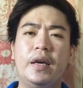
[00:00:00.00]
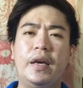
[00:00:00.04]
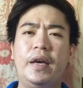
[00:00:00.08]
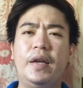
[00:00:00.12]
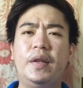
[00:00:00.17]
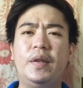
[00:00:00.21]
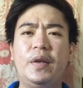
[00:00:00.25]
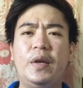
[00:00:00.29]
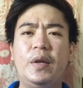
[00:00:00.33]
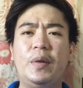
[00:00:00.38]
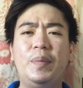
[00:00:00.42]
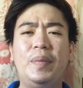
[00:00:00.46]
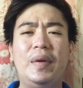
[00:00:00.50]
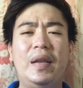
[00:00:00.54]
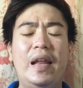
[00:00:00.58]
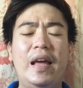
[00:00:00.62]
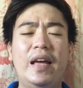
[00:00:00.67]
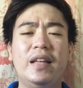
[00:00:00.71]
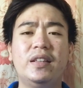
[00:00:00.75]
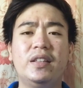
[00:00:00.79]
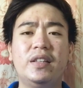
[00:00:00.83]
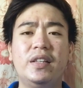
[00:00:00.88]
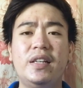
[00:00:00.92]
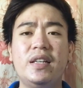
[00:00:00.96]
It can be
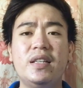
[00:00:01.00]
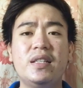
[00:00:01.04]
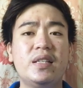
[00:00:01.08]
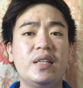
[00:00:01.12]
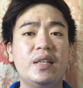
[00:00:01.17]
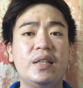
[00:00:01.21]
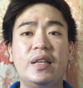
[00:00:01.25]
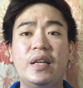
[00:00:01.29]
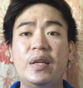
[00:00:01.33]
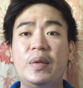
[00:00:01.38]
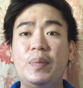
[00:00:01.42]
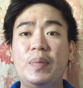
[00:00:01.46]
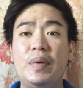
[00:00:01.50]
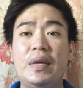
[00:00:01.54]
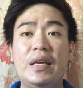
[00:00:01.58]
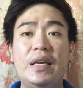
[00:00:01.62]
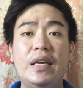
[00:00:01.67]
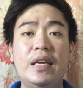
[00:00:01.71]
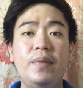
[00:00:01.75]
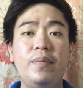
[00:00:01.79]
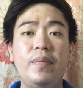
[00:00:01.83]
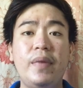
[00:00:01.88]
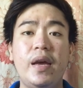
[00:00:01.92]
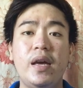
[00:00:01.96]
letters, it can be
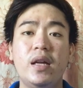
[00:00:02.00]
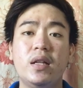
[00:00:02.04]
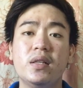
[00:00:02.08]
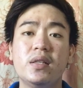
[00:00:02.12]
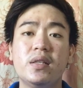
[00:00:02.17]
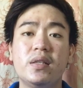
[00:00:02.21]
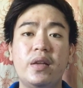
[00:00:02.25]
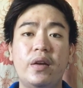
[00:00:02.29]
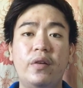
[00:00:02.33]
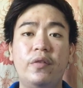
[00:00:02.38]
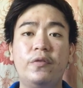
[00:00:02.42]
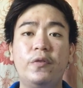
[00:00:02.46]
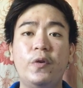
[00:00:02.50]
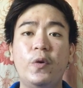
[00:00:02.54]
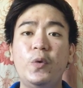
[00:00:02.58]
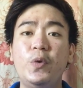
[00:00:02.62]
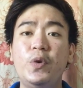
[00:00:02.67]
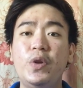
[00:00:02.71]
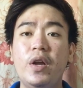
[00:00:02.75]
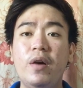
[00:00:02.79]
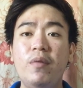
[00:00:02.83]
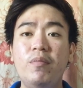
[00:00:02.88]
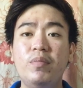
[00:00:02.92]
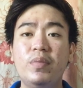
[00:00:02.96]
emails, their
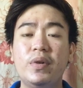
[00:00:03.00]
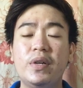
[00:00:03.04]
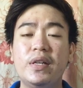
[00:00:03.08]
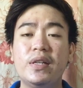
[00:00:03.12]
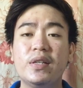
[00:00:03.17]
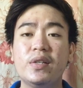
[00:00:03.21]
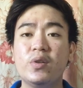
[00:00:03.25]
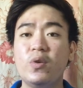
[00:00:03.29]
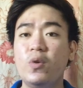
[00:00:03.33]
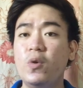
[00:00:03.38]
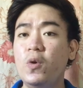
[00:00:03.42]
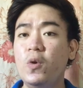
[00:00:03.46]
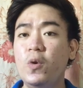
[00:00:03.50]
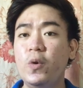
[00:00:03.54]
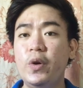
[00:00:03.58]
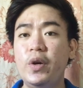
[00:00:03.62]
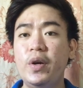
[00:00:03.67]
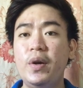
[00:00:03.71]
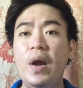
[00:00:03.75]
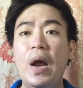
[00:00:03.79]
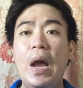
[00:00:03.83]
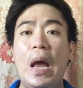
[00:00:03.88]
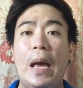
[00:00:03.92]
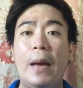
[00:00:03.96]
phone numbers,
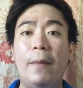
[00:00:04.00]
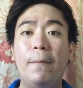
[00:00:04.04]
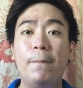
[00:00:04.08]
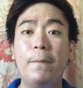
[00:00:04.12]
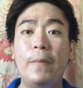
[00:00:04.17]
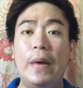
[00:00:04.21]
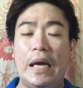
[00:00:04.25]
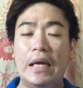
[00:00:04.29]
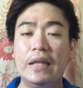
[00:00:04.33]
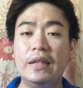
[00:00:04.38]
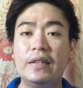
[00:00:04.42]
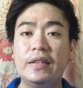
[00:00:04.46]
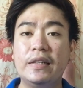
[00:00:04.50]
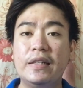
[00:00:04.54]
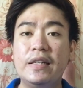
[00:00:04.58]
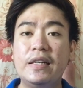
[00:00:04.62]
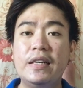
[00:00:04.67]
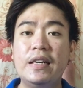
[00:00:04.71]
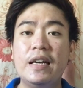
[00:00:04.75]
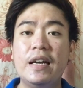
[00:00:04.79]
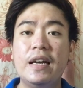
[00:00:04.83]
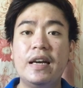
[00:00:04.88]
or better